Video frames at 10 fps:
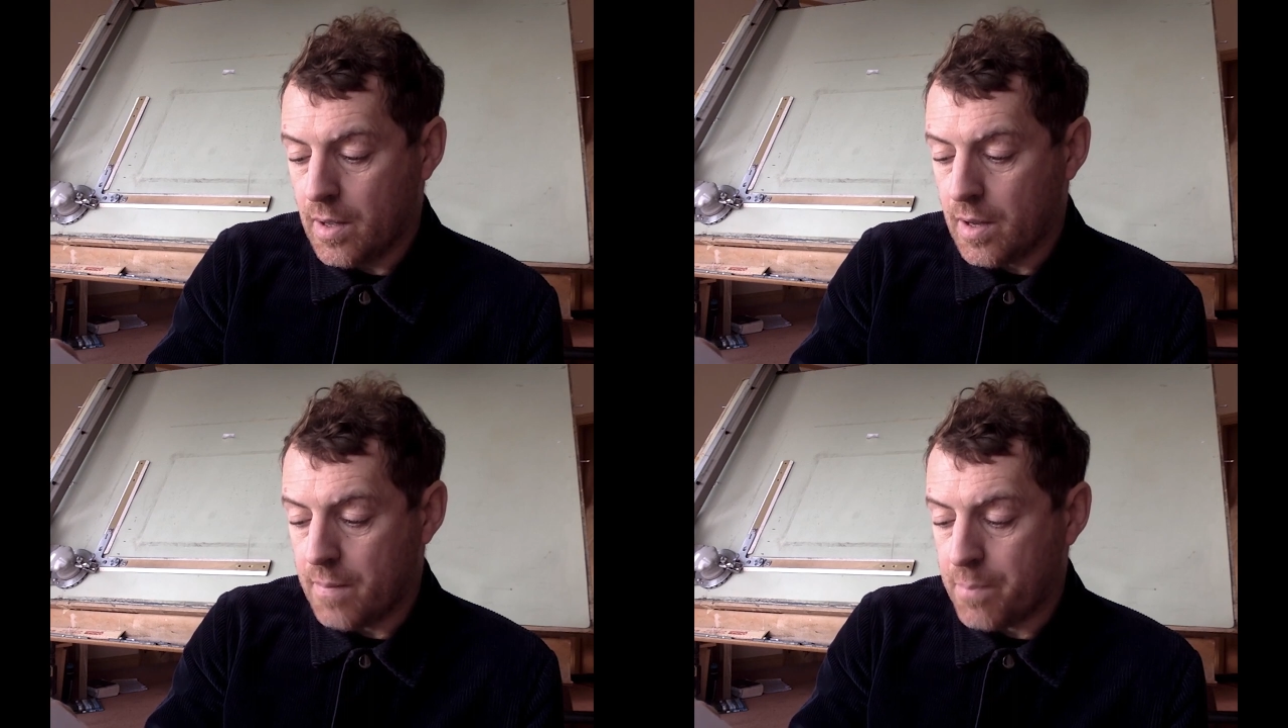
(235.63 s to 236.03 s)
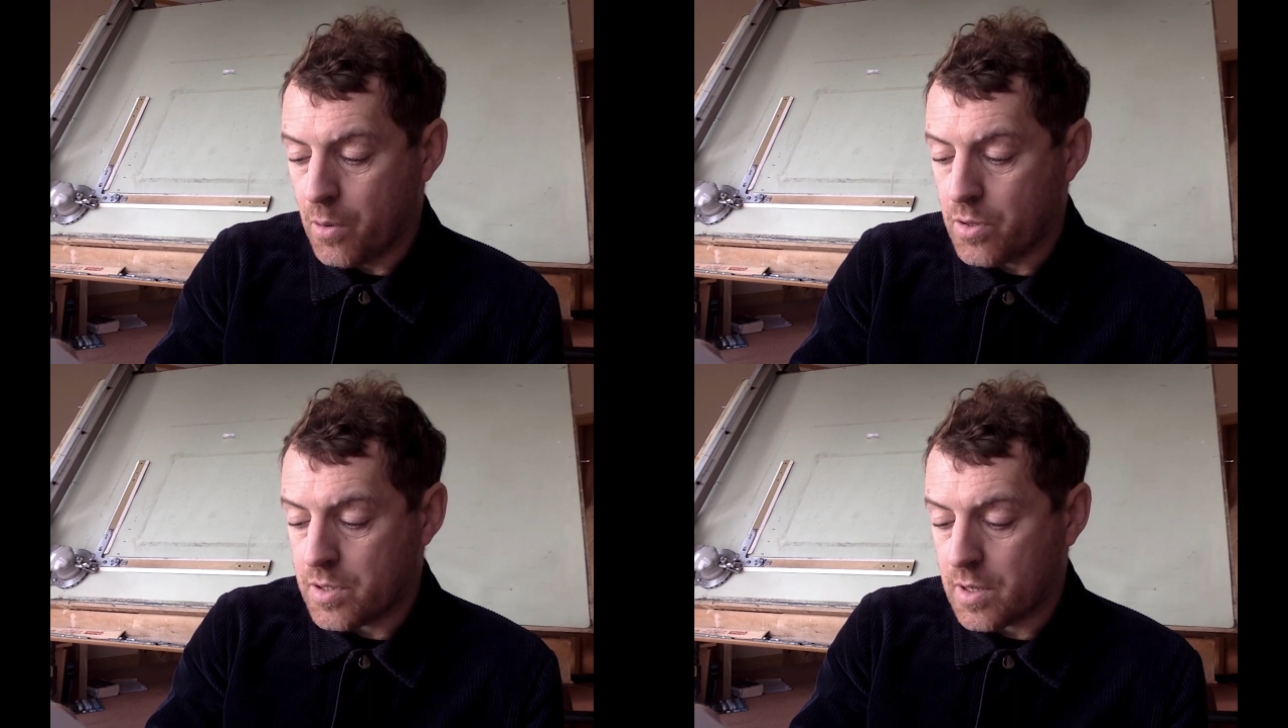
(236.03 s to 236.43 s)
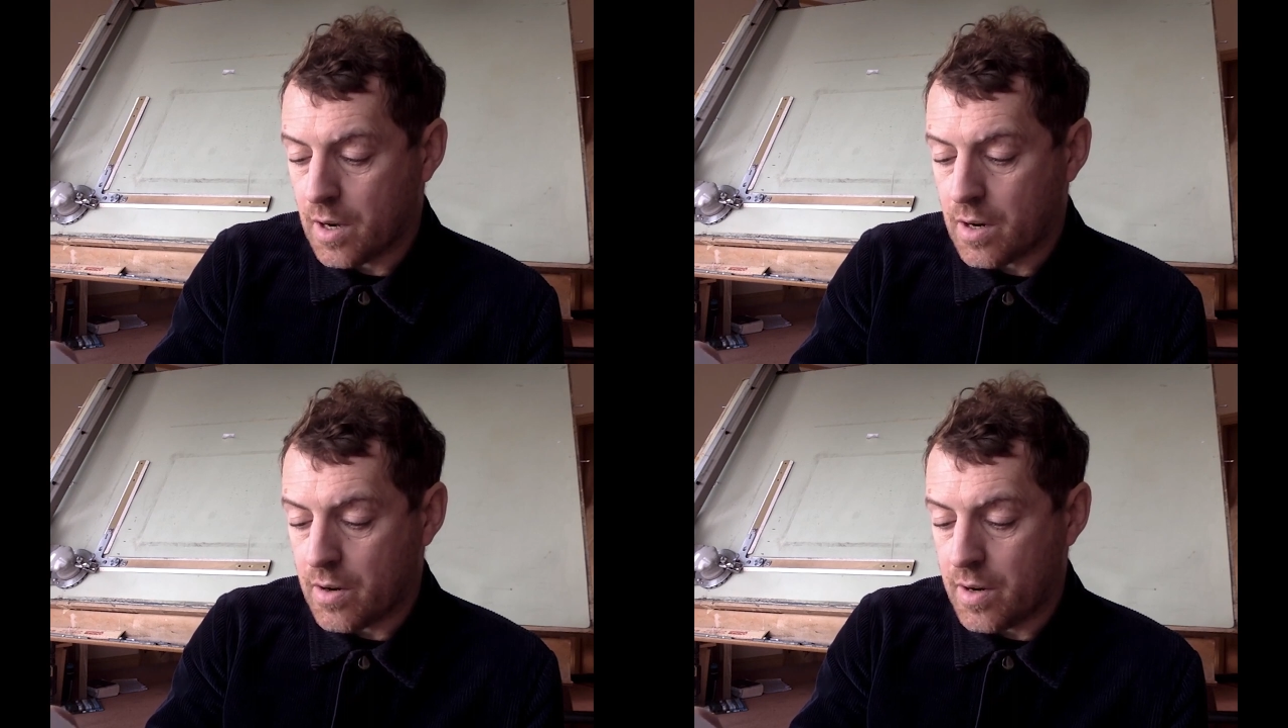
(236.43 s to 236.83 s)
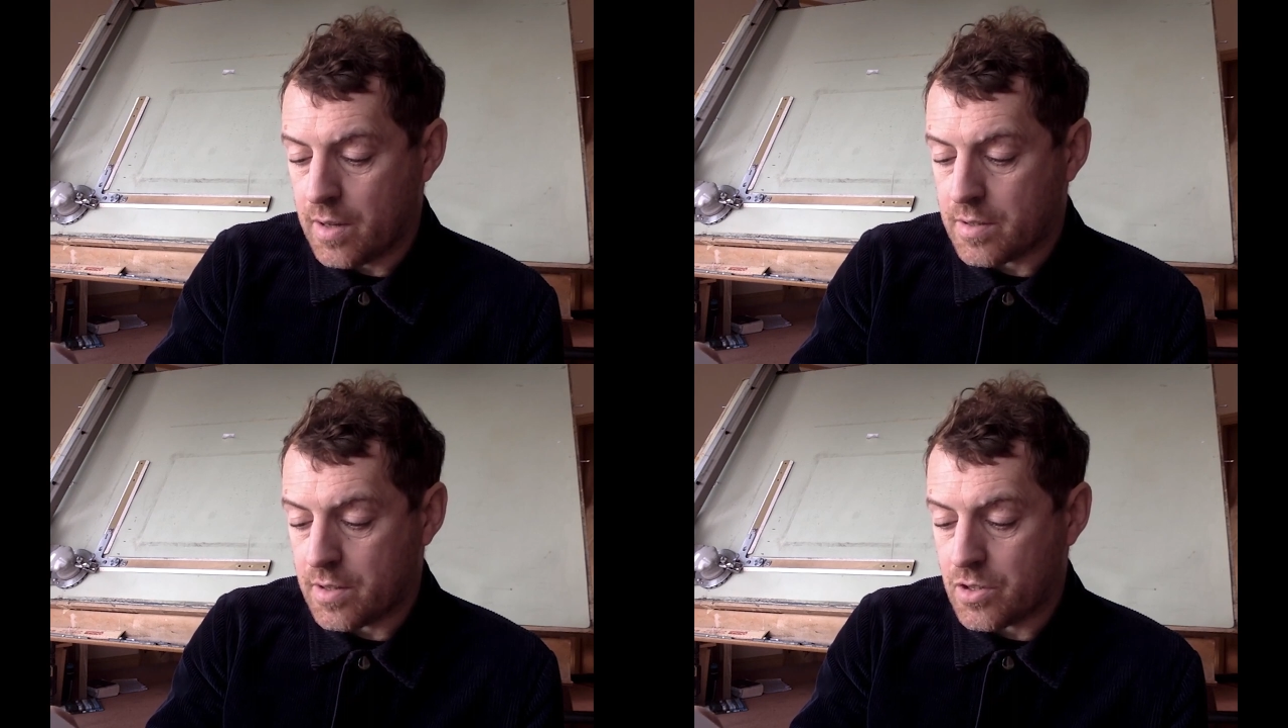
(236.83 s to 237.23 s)
and it pours the concrete
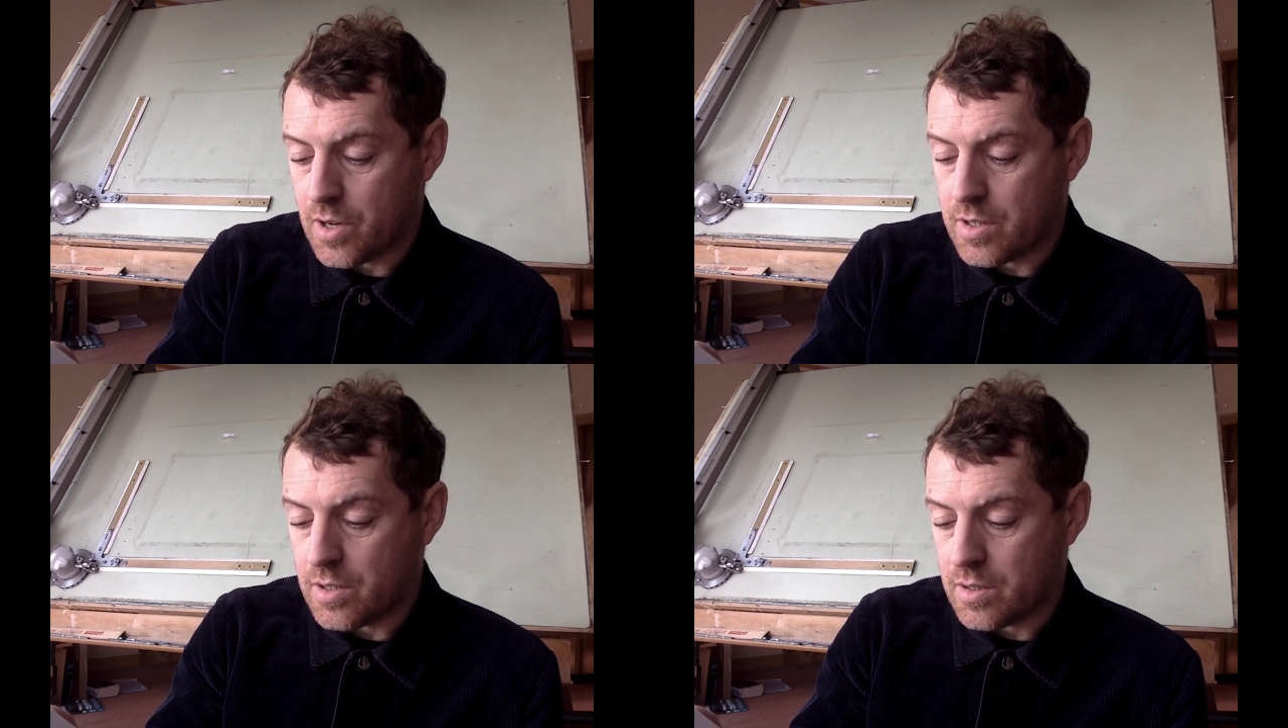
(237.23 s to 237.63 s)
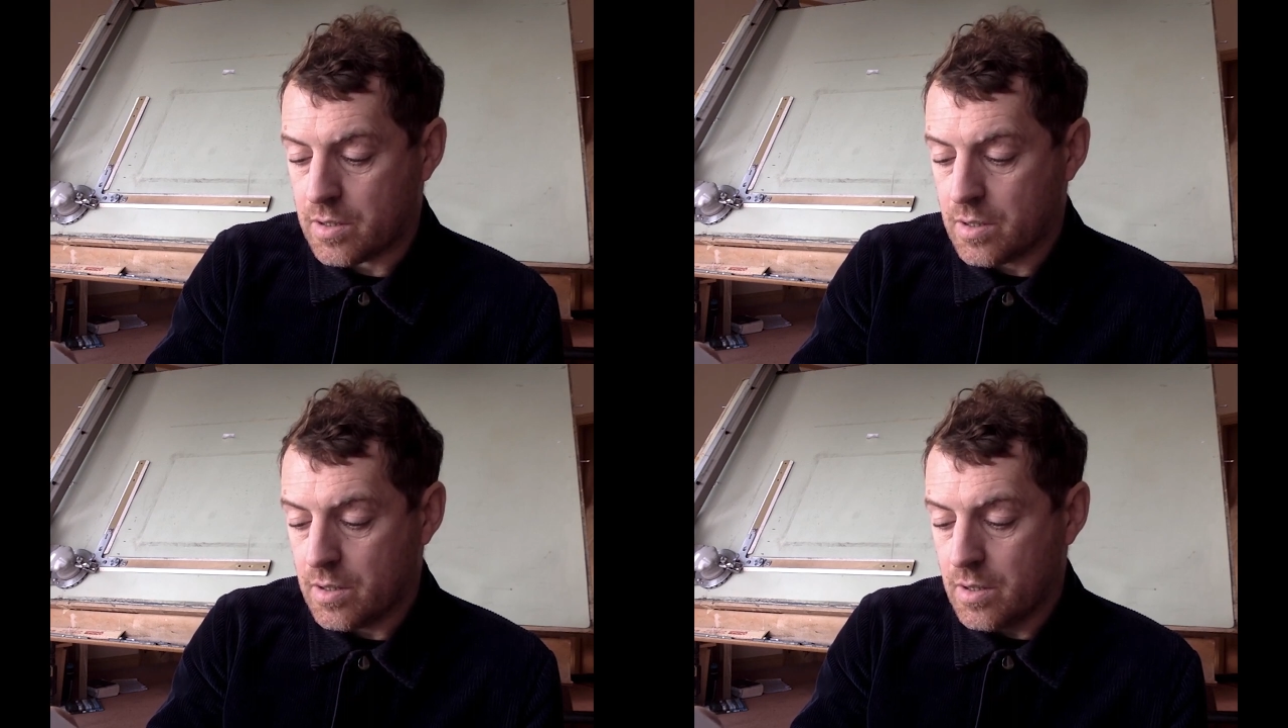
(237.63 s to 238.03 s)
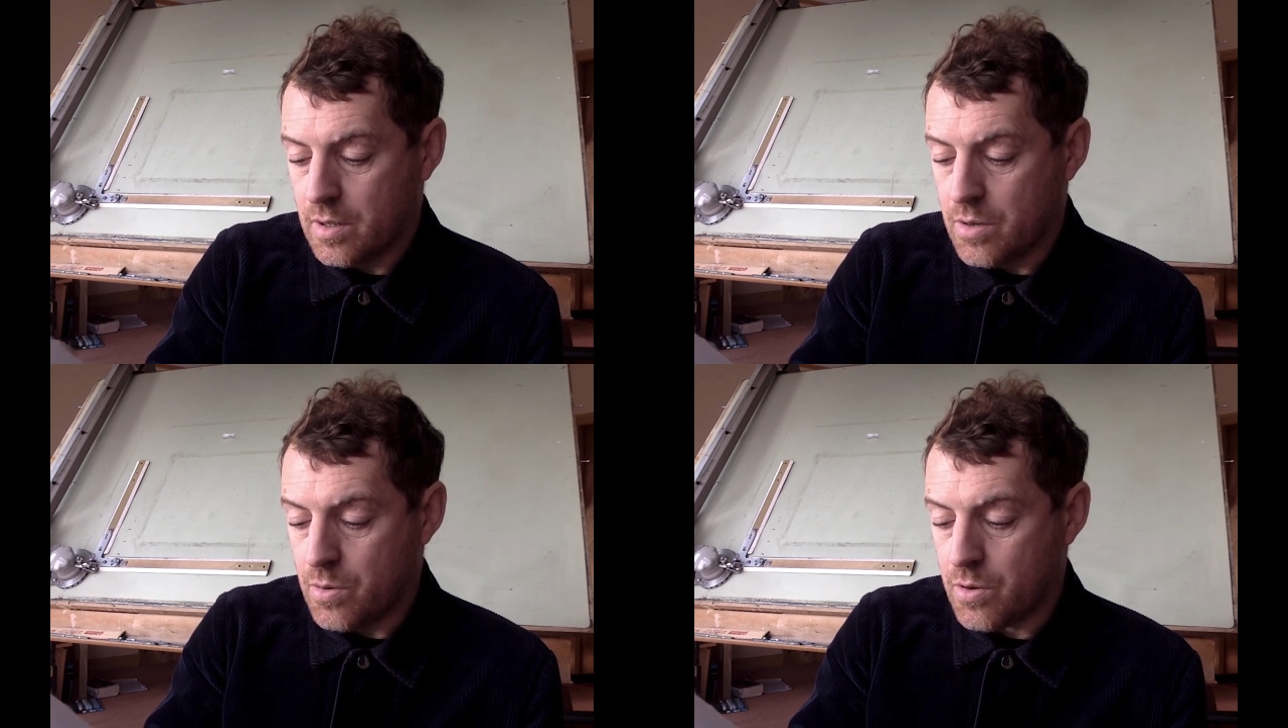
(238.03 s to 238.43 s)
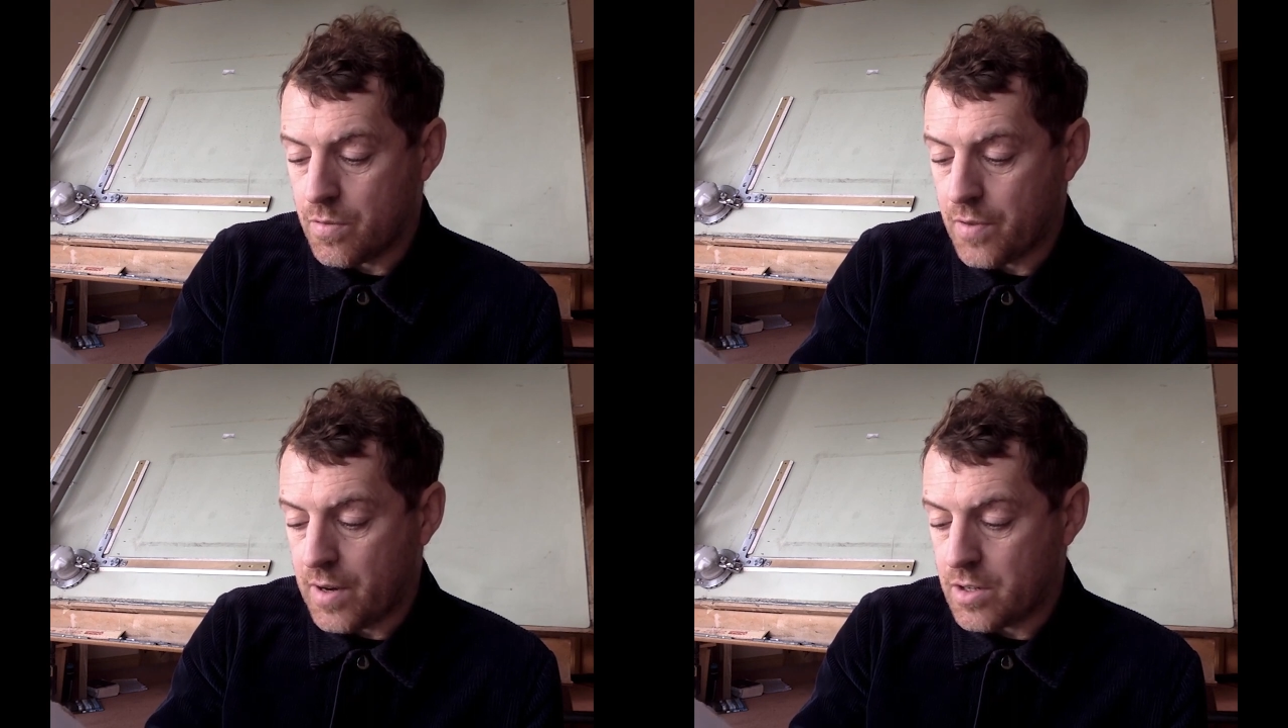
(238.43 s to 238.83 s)
into the trenches. You and your
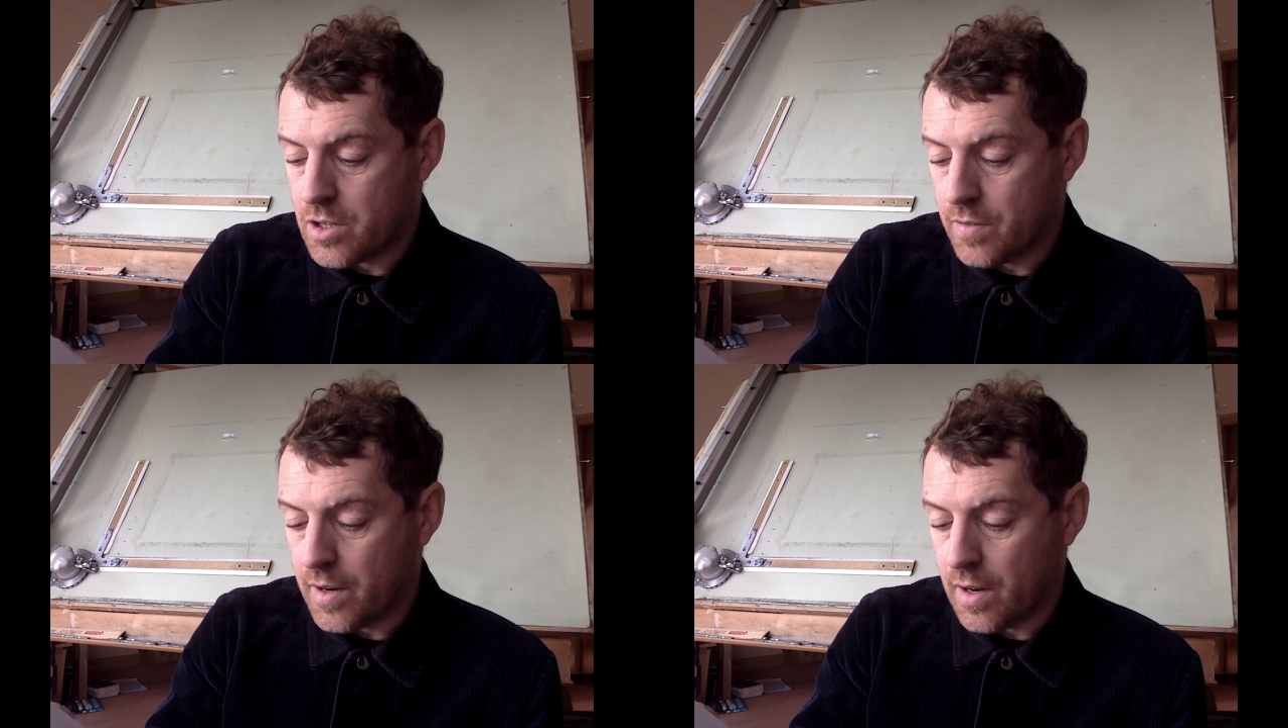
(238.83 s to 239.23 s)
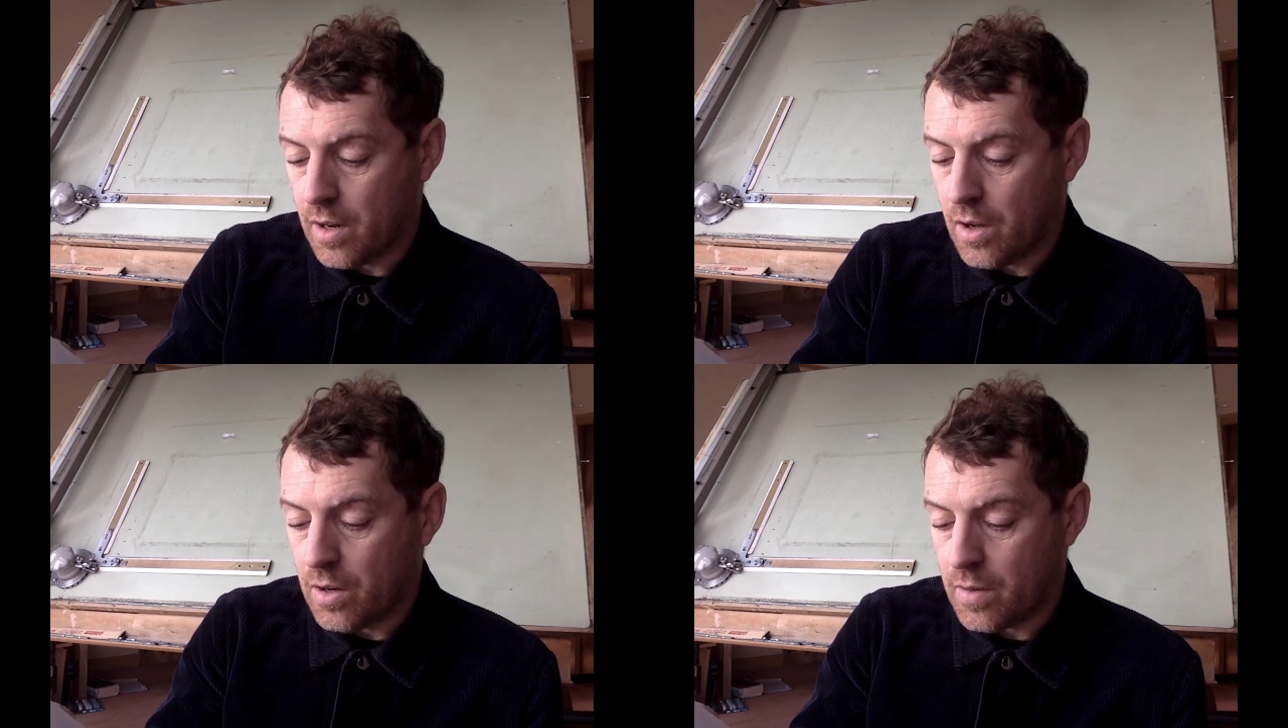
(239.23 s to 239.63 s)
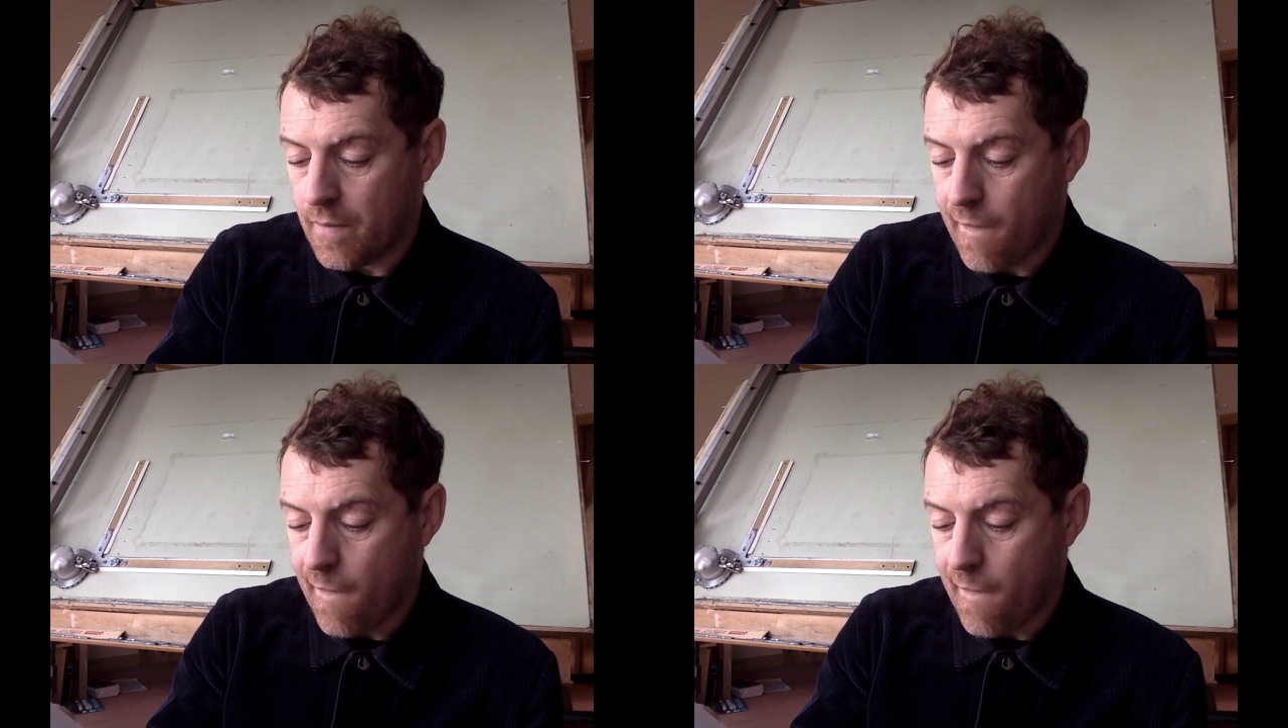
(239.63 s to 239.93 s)
friend shovel it along.